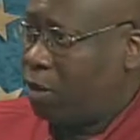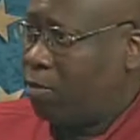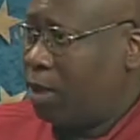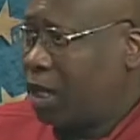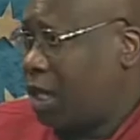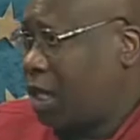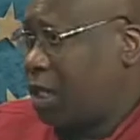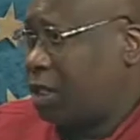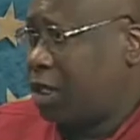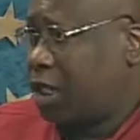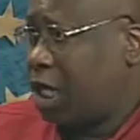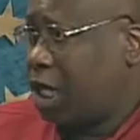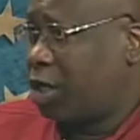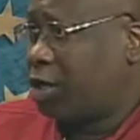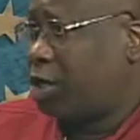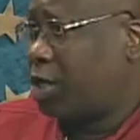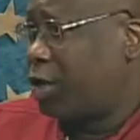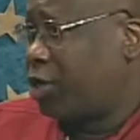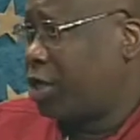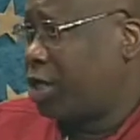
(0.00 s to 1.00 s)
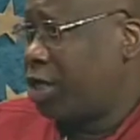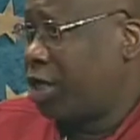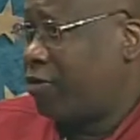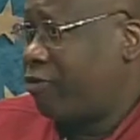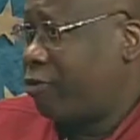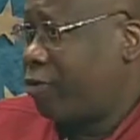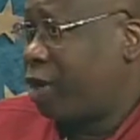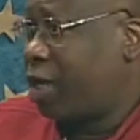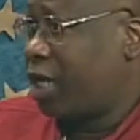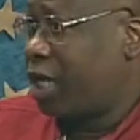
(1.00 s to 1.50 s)
because the
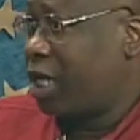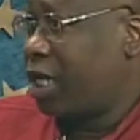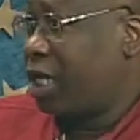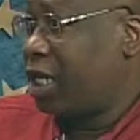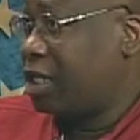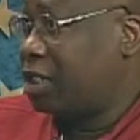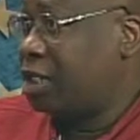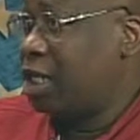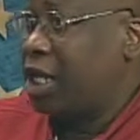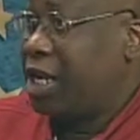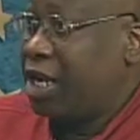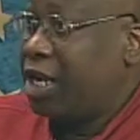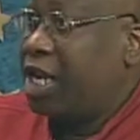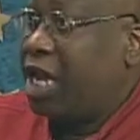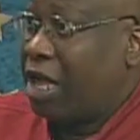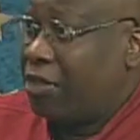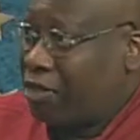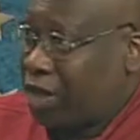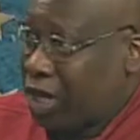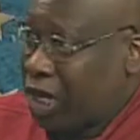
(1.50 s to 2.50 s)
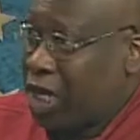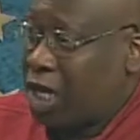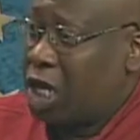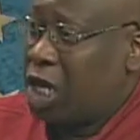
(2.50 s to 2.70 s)
alternative really is nothing.